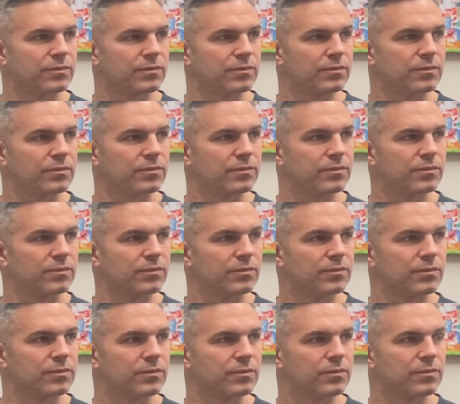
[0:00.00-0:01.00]

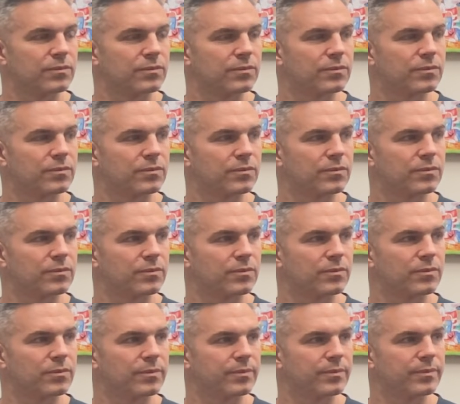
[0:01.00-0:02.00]

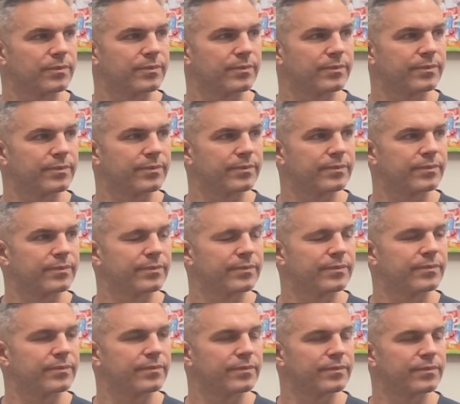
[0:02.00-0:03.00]

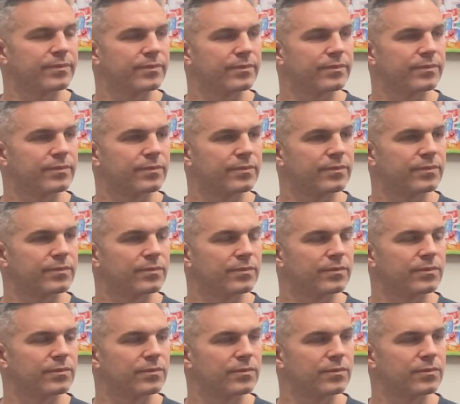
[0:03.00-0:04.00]

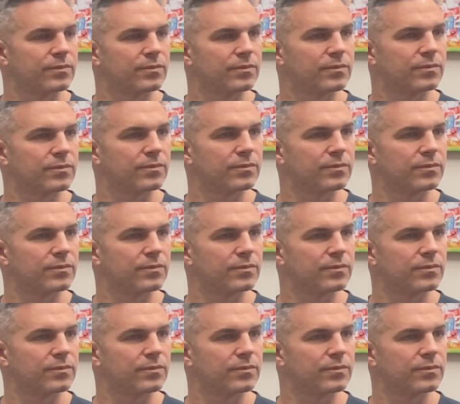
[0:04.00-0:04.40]
(silent)